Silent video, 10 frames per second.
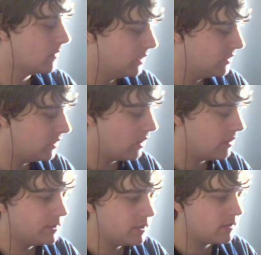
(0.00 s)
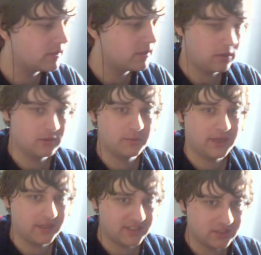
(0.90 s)
I was not sold when
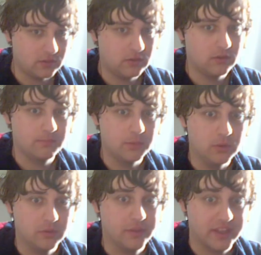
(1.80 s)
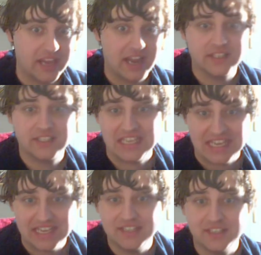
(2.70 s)
I saw who the cast
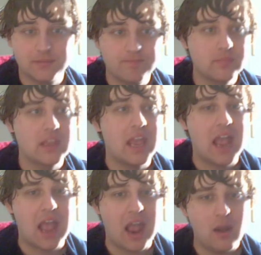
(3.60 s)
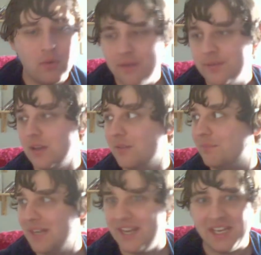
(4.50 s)
is. However,
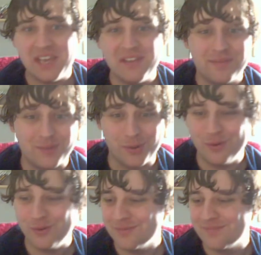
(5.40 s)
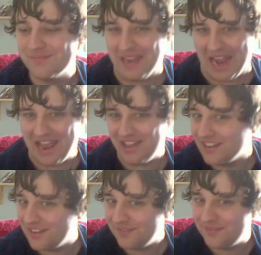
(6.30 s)
playing it through, how
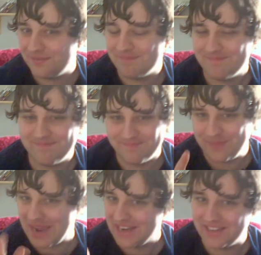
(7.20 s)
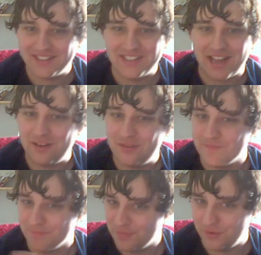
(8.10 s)
they've balanced out
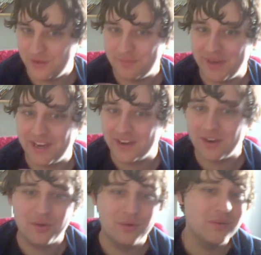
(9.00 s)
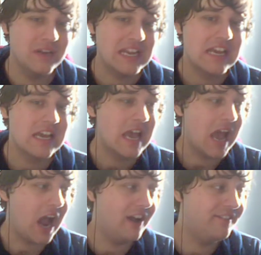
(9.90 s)
who you're playing who,
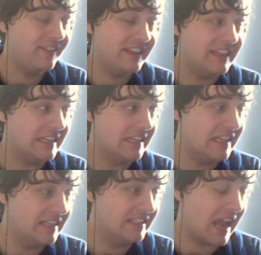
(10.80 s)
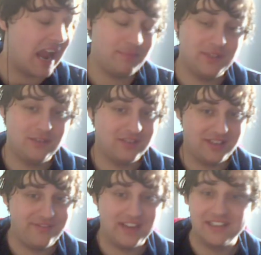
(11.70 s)
I think is absolutely
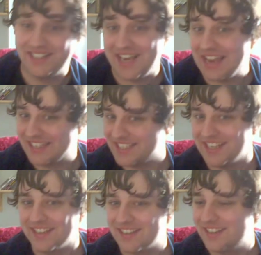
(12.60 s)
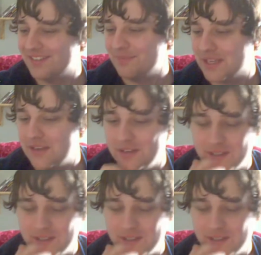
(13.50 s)
fantastic. Because